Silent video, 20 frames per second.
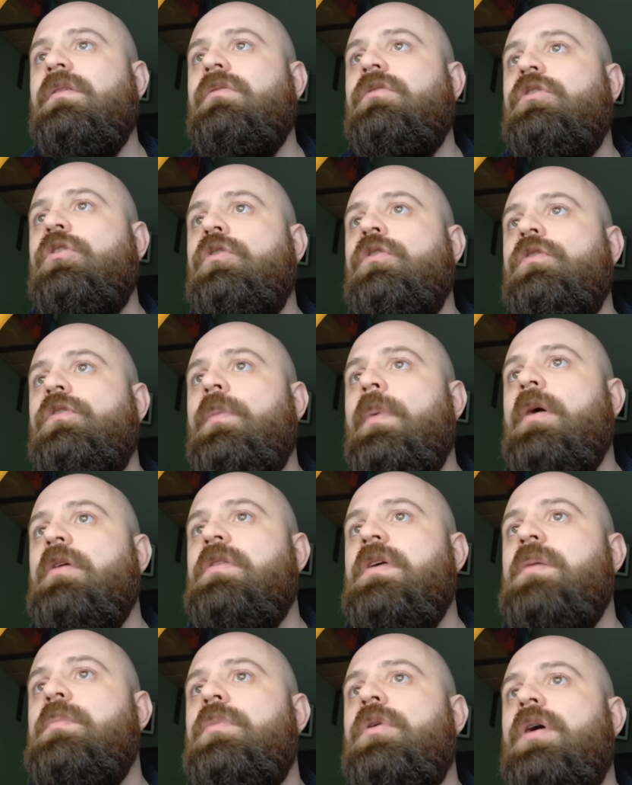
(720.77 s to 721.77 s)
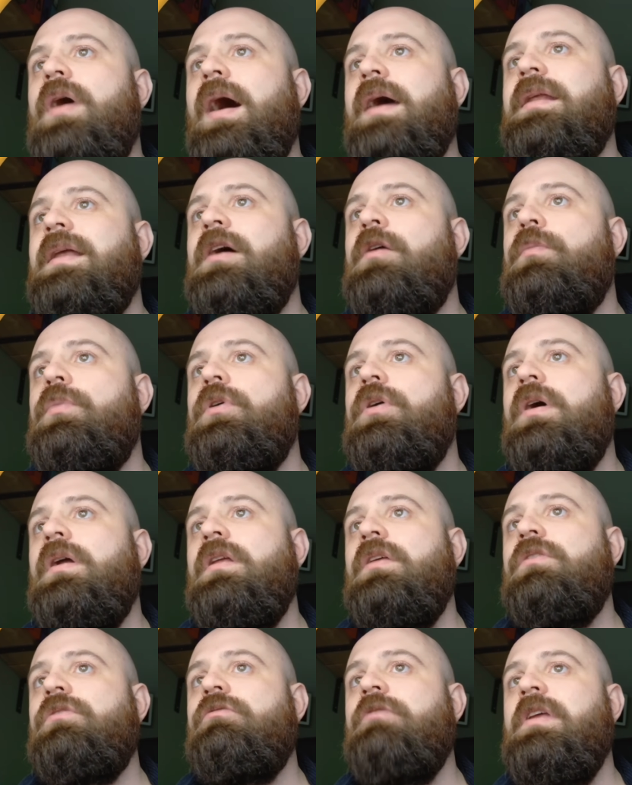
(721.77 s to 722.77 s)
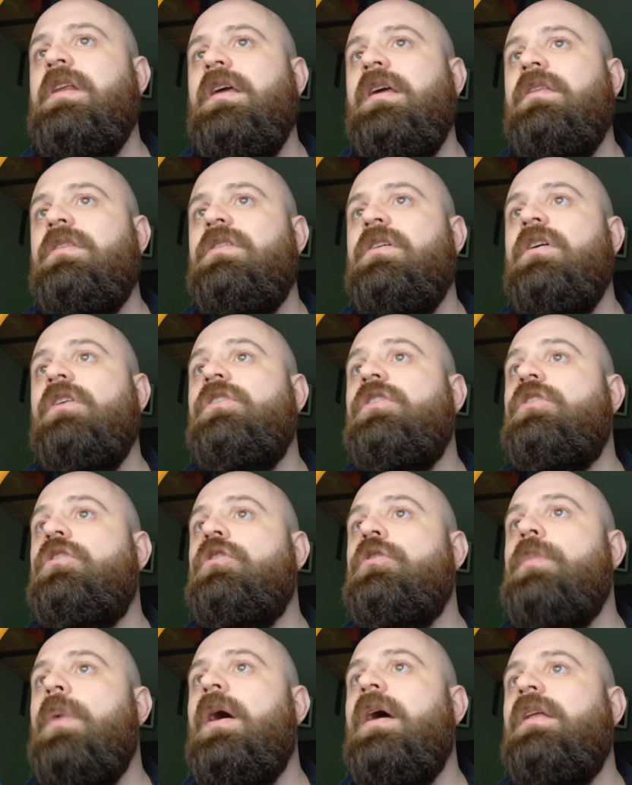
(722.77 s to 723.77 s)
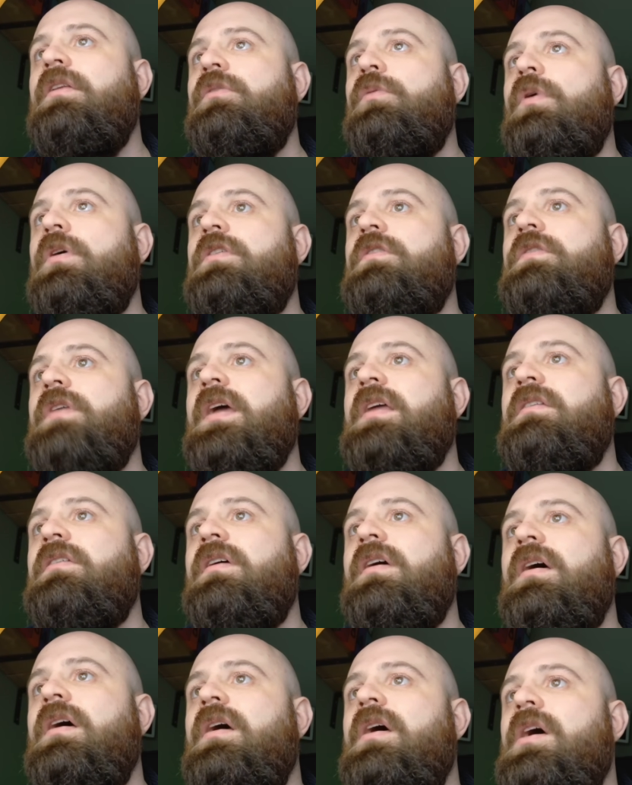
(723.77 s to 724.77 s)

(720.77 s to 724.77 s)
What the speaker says: 2 for both input and output, and it's reading 32 bytes worth of data.